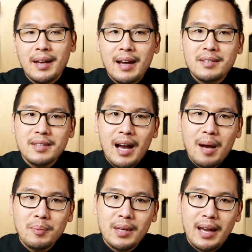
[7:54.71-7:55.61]
I
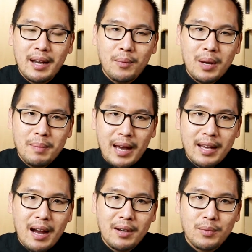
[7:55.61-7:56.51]
stopped and I went back
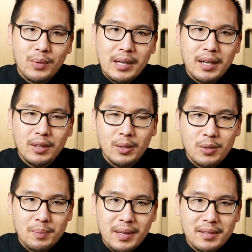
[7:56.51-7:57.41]
out and recut
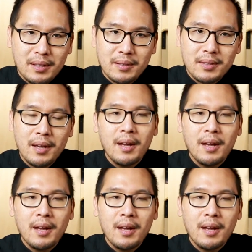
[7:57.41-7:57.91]
those pieces.